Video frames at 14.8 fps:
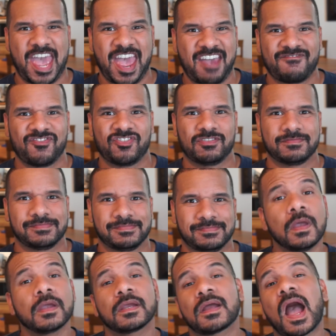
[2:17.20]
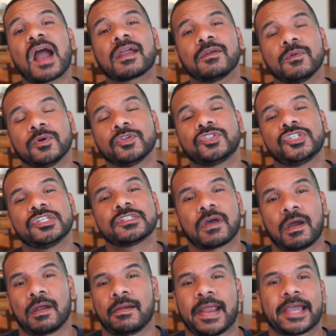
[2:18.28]
Ever. Cockroaches
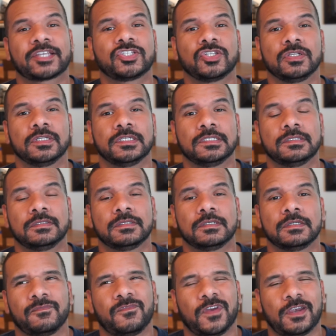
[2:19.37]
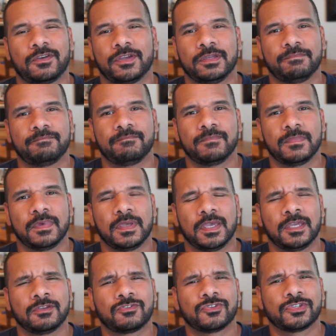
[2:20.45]
are actually very
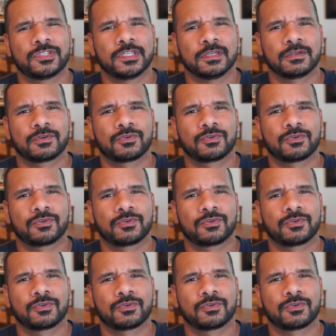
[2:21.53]
interesting